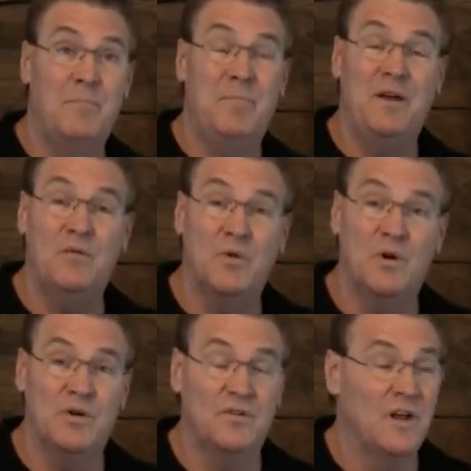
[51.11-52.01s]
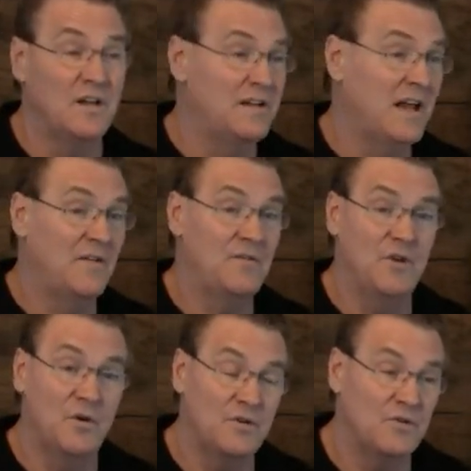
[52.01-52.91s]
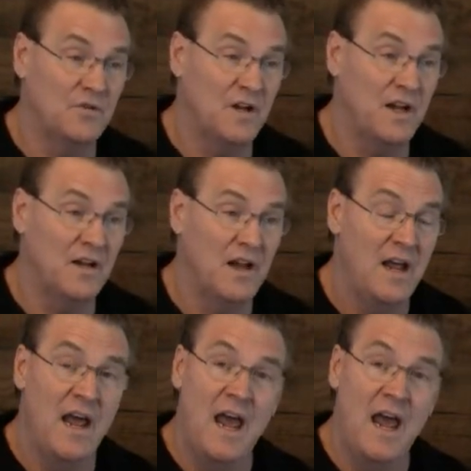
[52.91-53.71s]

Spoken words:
big words that they have no understand.